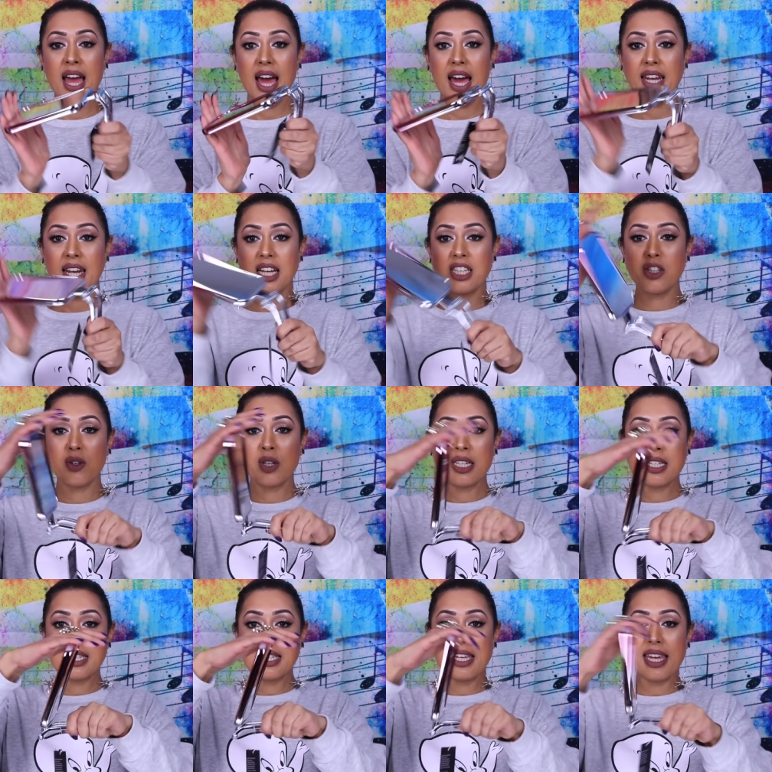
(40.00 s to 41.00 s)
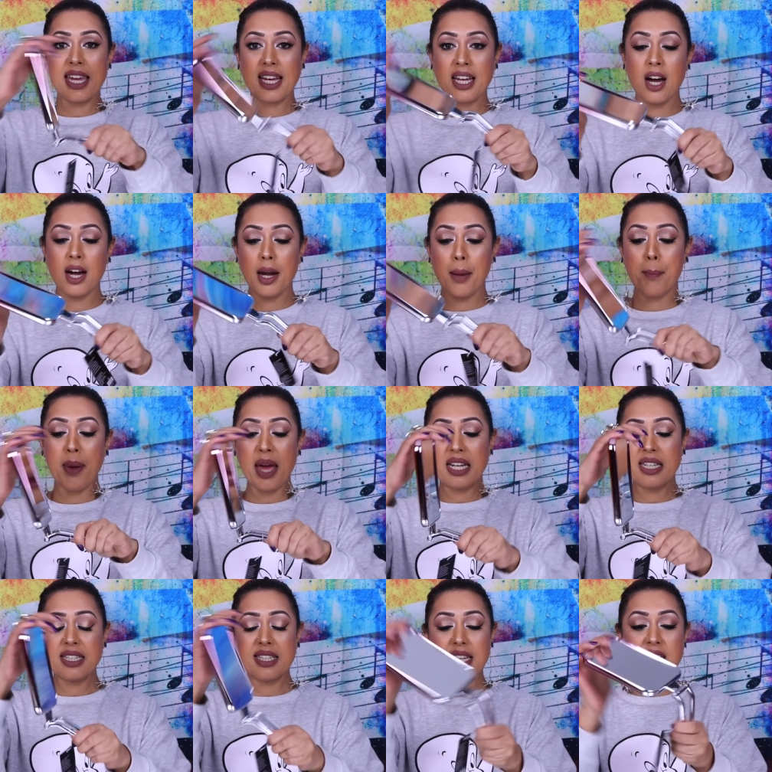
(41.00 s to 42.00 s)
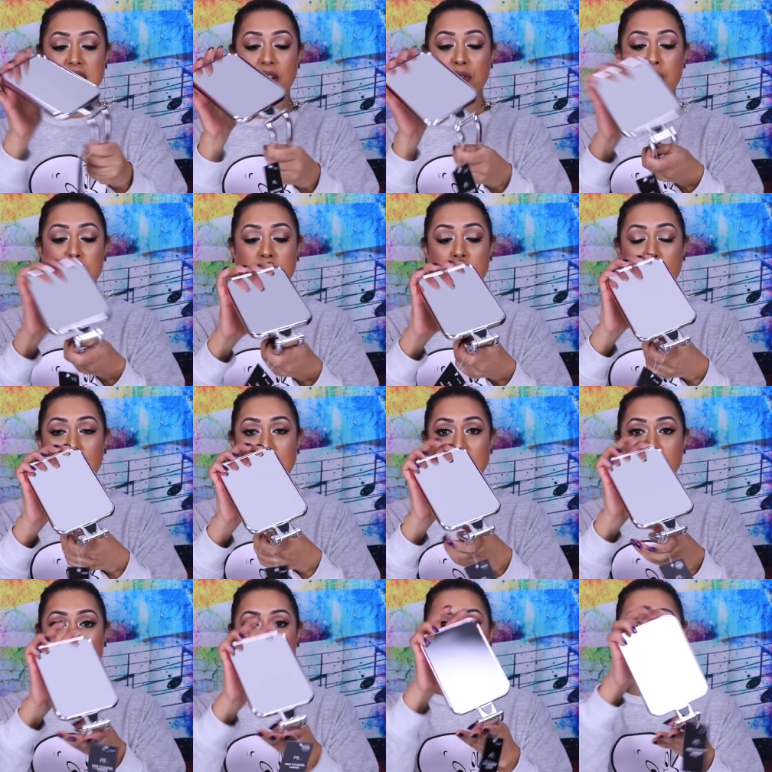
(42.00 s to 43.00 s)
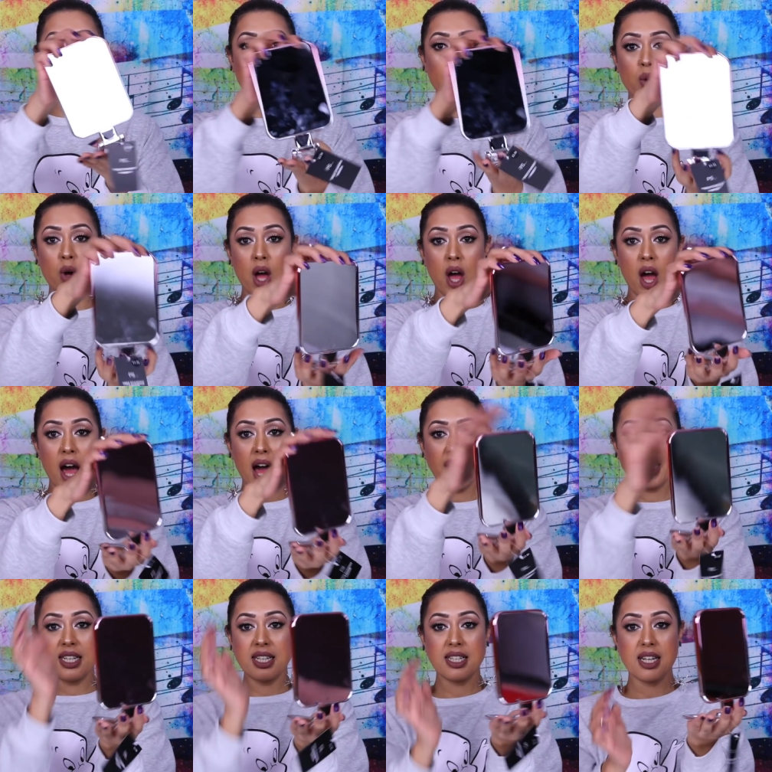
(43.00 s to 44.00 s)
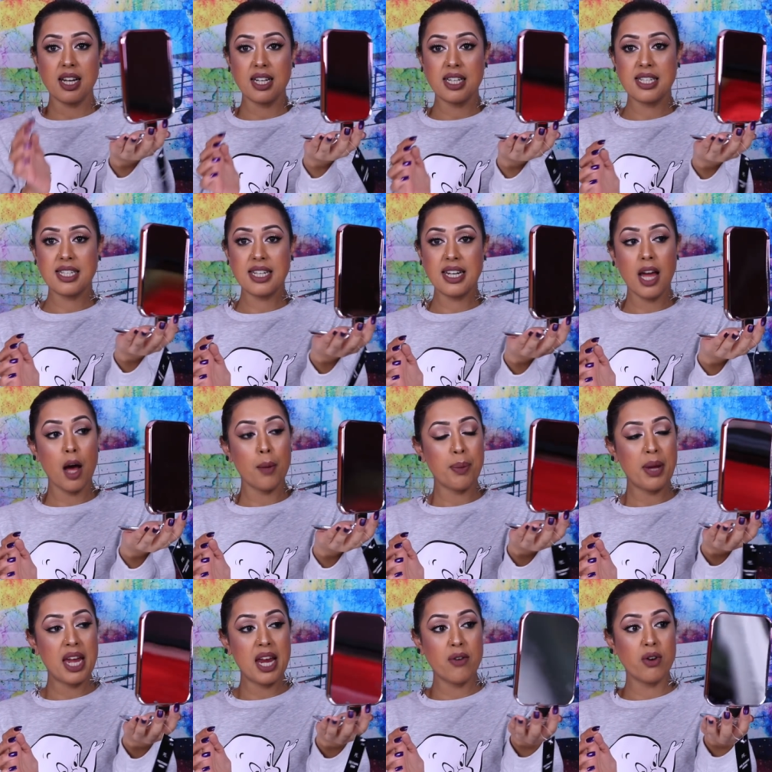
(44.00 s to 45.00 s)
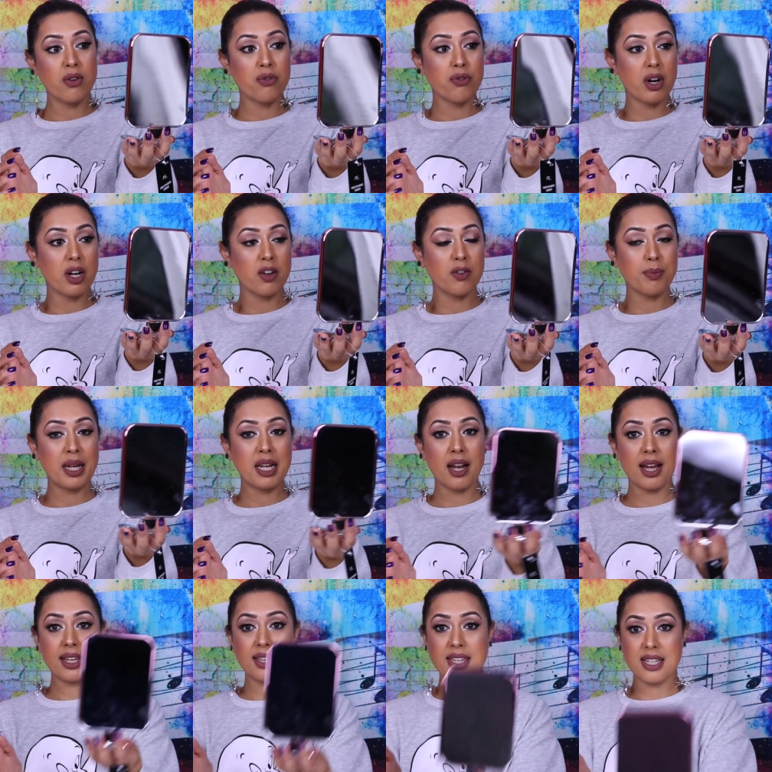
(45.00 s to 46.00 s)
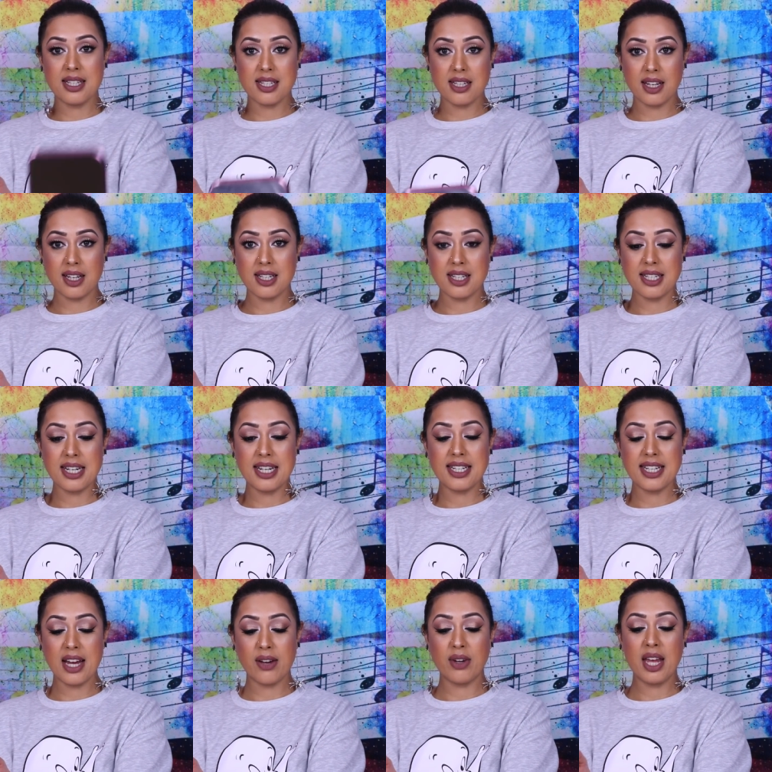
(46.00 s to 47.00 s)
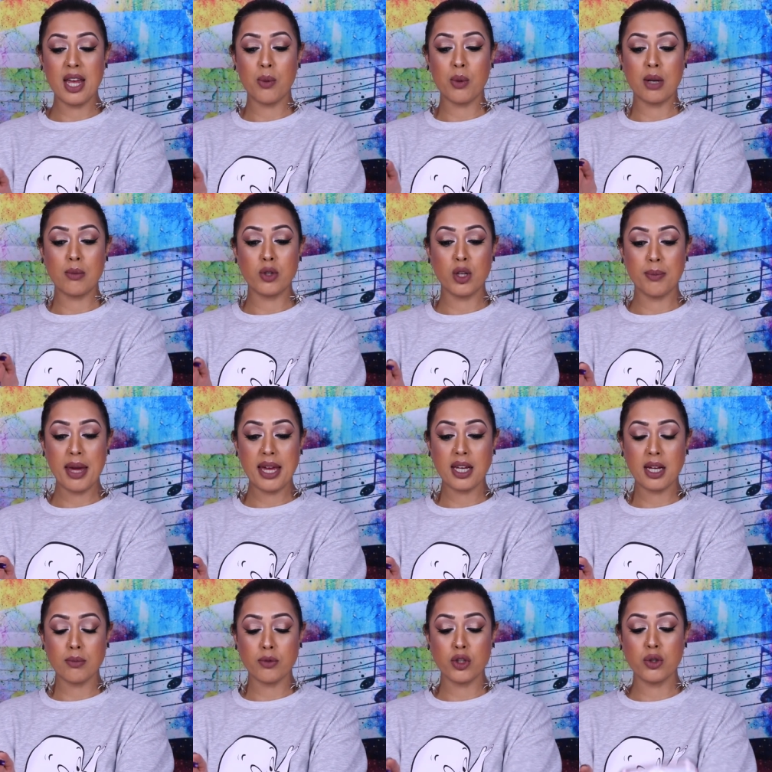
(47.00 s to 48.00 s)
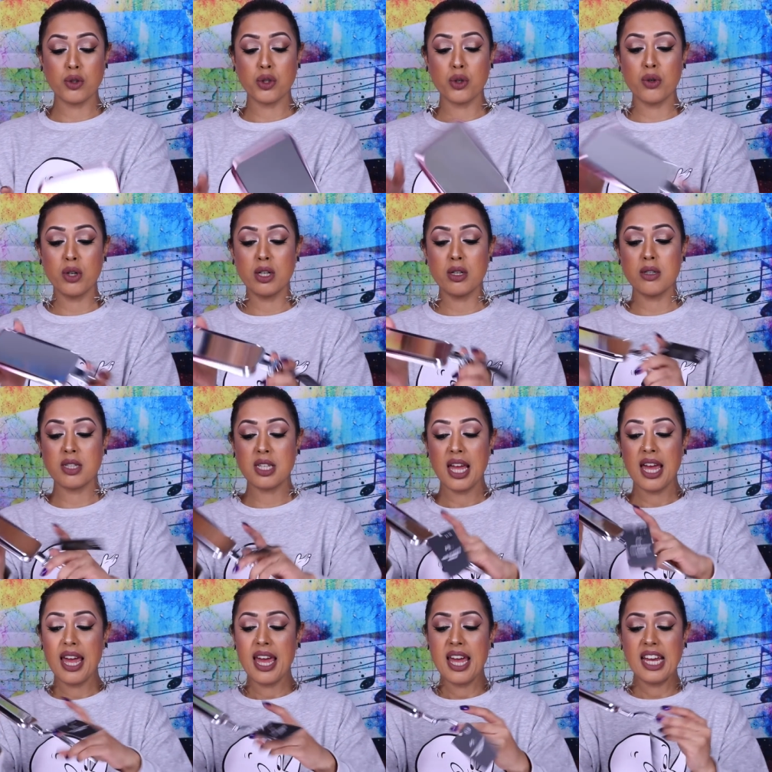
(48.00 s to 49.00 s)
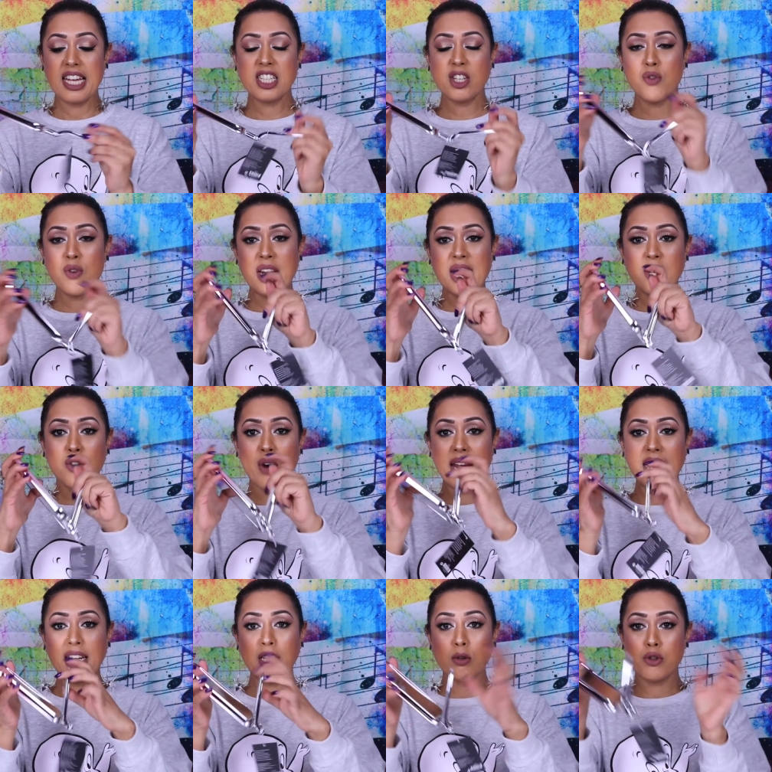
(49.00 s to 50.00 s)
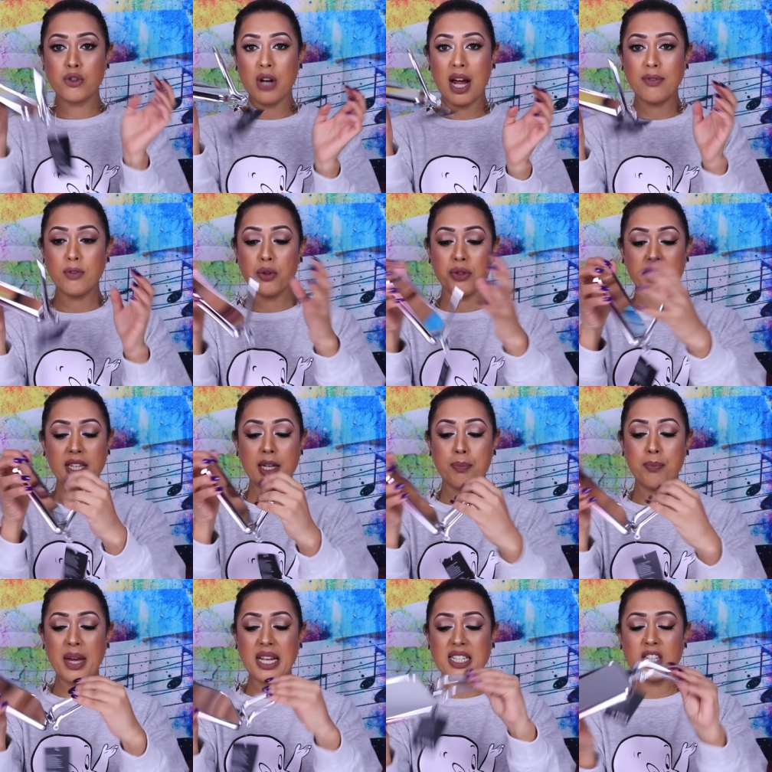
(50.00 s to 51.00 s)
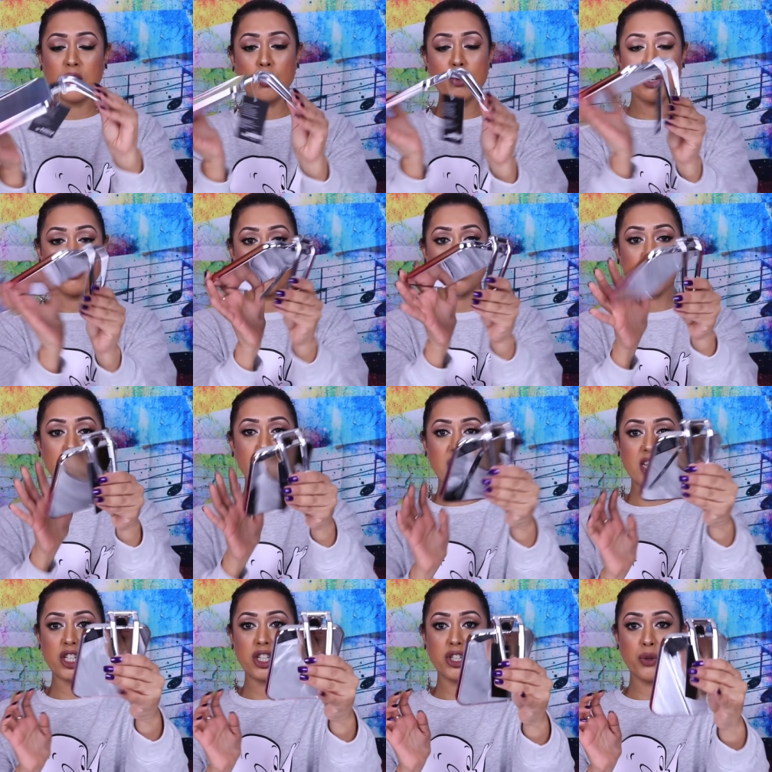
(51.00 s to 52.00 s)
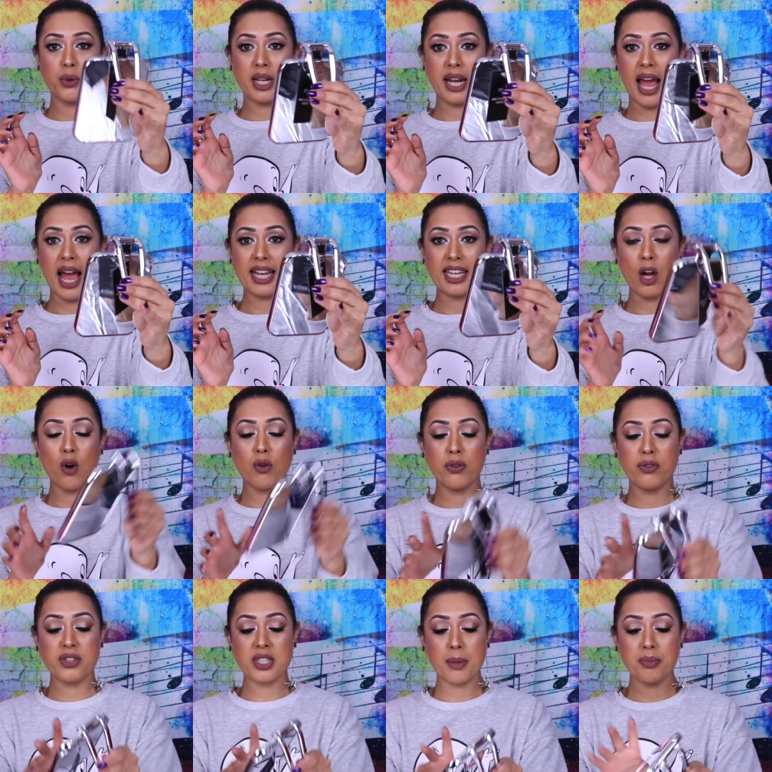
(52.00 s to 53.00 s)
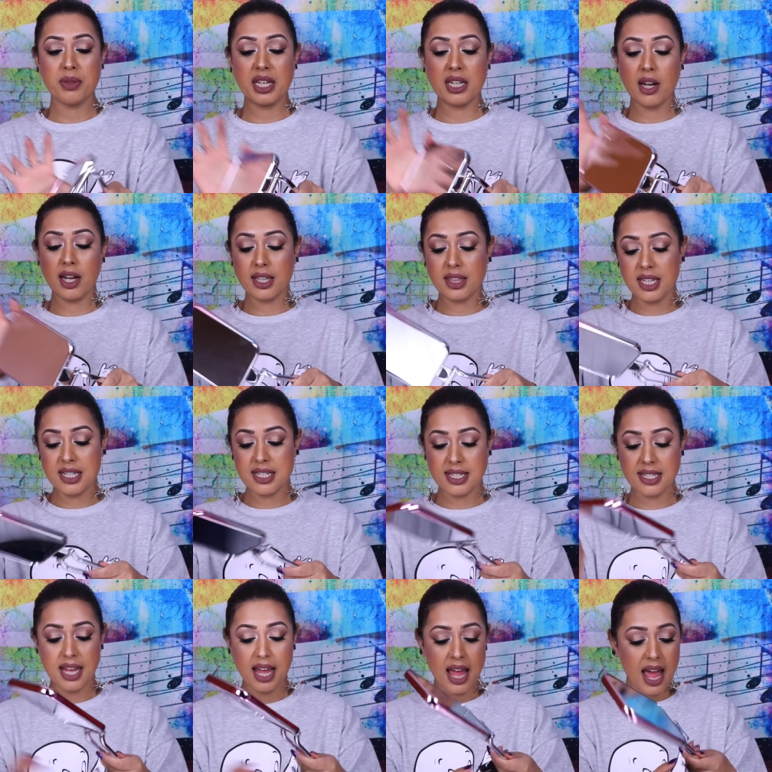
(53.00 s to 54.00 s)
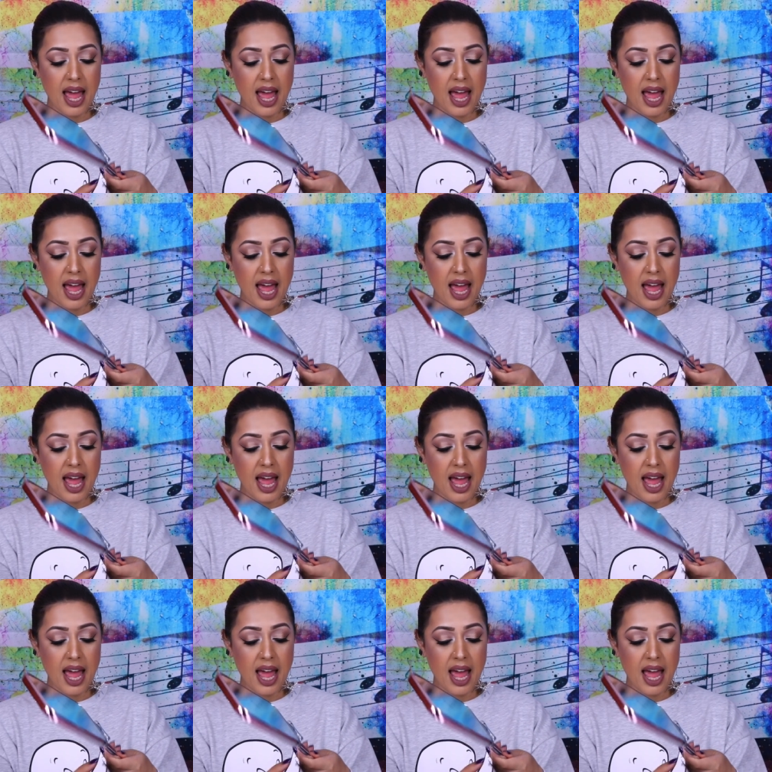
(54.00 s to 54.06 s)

and as you can see, it kind of bends in different directions. So I can kind of sit it up here in front of me like this. I can sit it down here when I'm doing makeup tutorials. It's a really great little travel thing. It bends in all different directions. You can hang it off of something like this